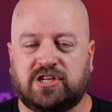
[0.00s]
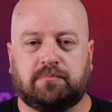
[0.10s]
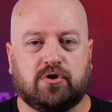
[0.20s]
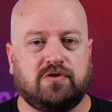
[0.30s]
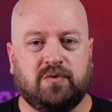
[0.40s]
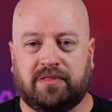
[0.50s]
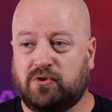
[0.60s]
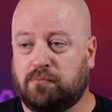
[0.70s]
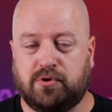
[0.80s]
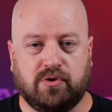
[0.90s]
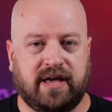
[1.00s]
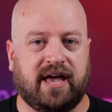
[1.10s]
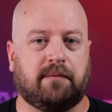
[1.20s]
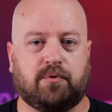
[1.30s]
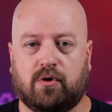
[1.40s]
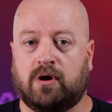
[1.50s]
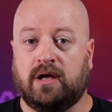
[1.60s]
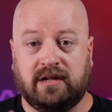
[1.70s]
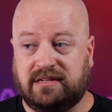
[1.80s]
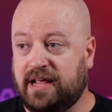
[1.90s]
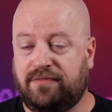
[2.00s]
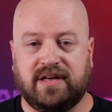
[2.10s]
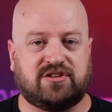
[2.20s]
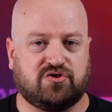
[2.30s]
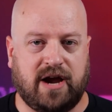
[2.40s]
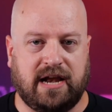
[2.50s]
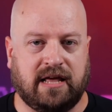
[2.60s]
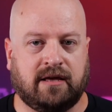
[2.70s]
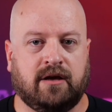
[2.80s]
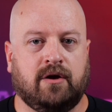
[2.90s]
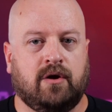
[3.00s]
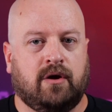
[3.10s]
just proves you went through a boot camp or did this training.